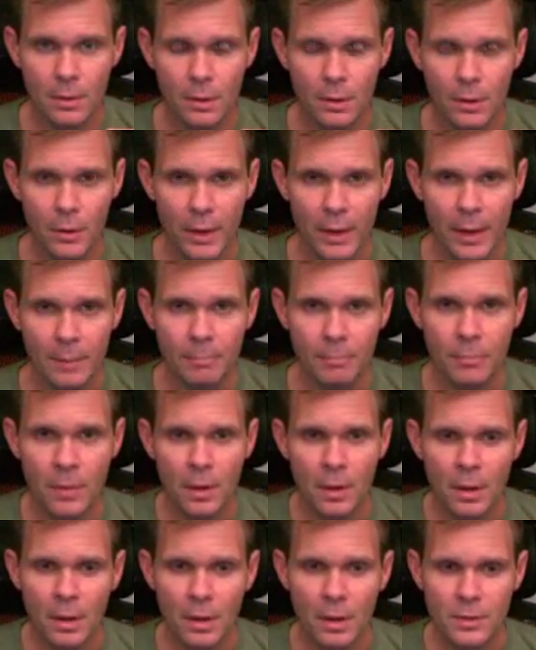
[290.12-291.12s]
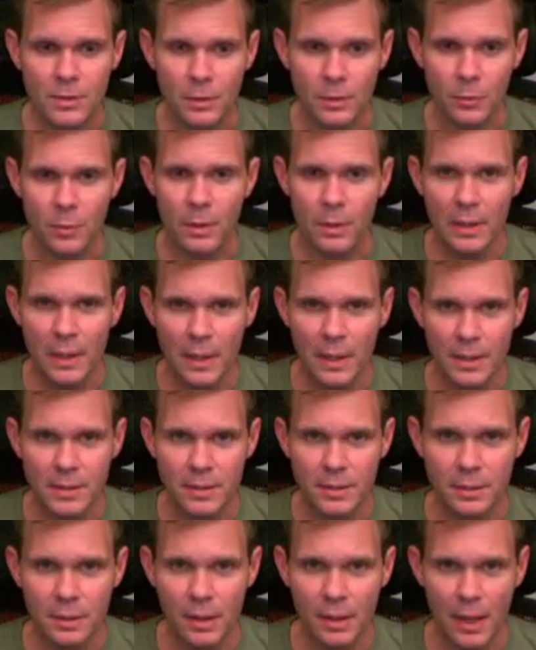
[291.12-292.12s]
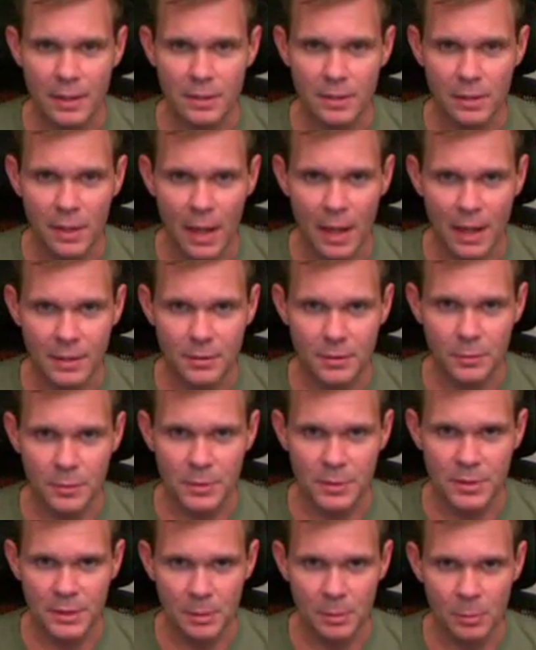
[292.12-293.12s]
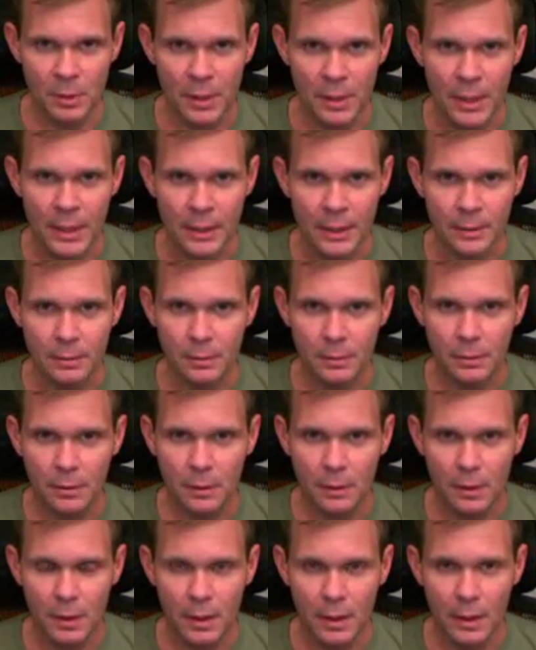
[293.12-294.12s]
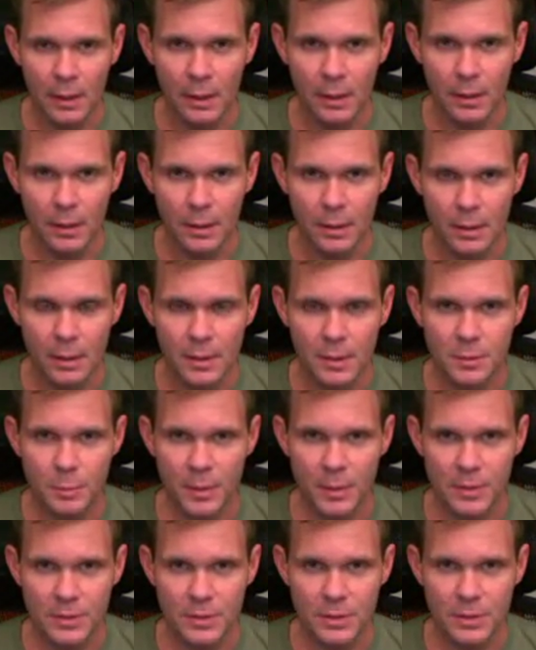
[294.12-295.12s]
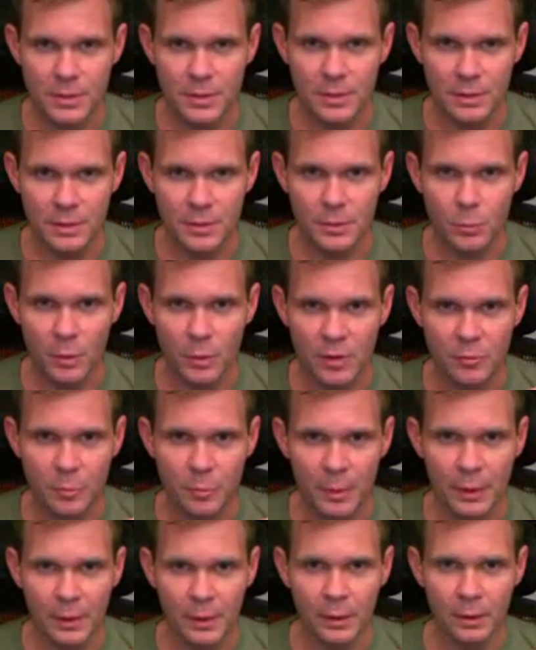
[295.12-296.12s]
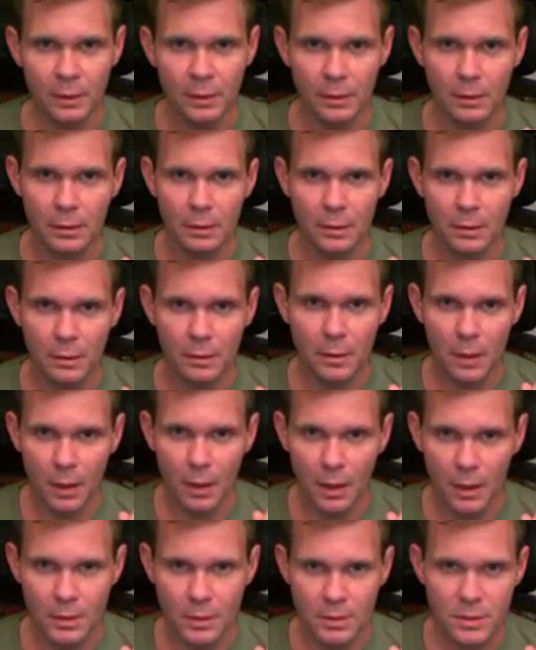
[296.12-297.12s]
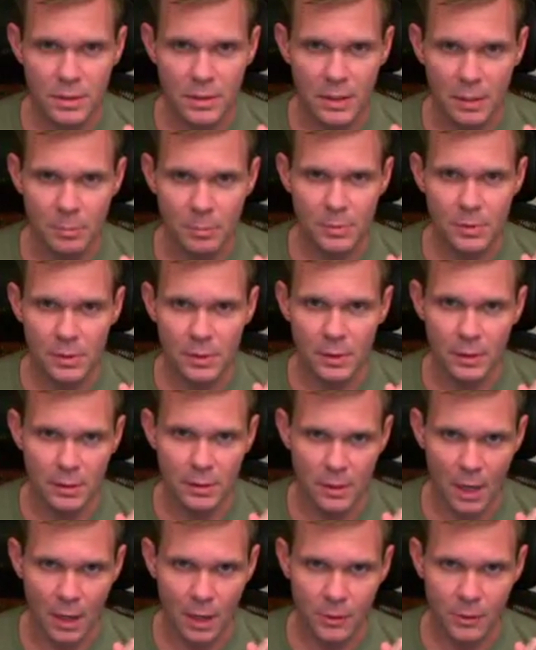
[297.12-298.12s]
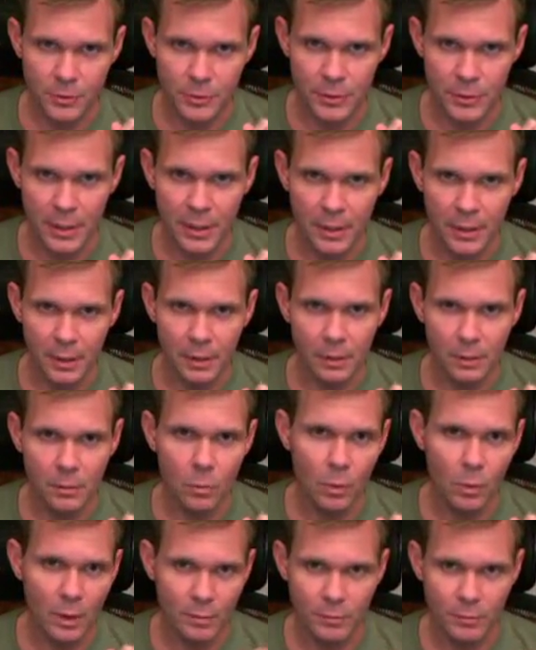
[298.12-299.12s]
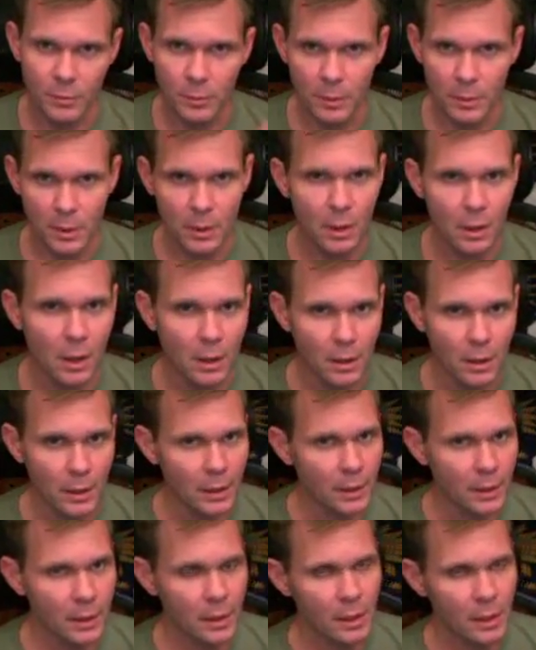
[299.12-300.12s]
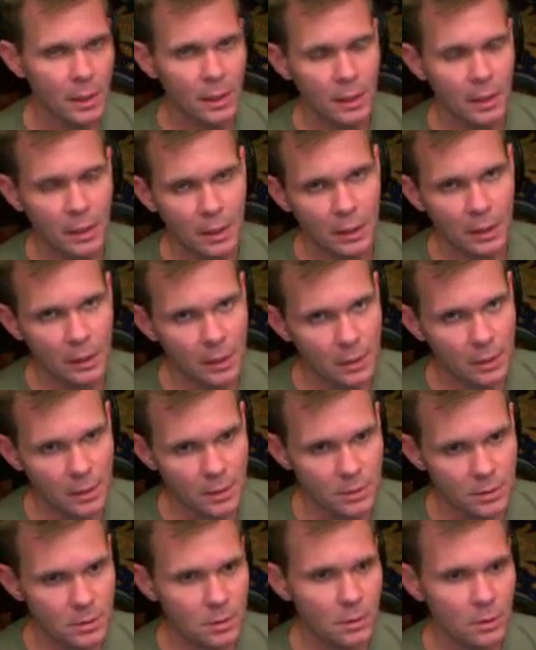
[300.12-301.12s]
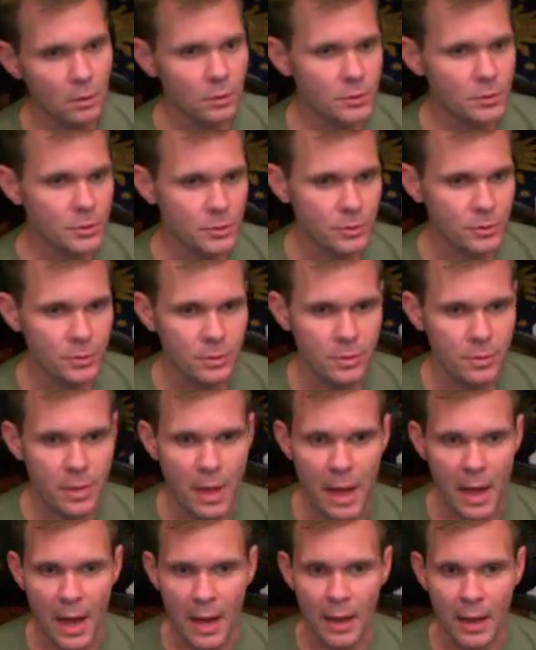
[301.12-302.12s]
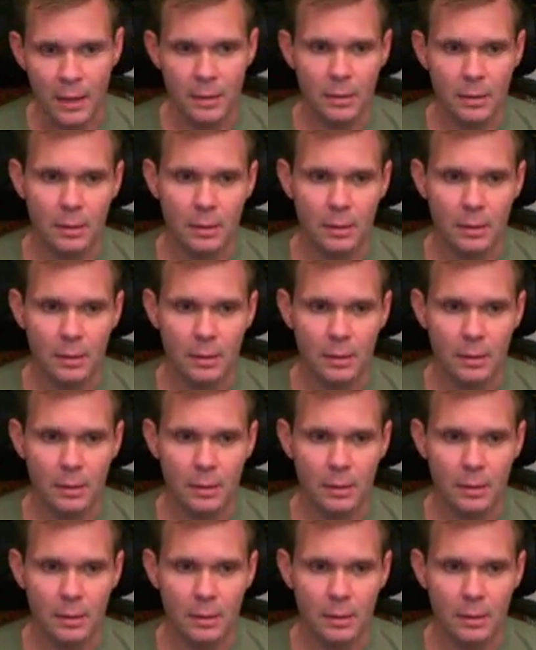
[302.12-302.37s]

Okay, so I realize that's a lot to assimilate, and especially since we've been steeped, indoctrinated, whatever you want to call it, in this culture that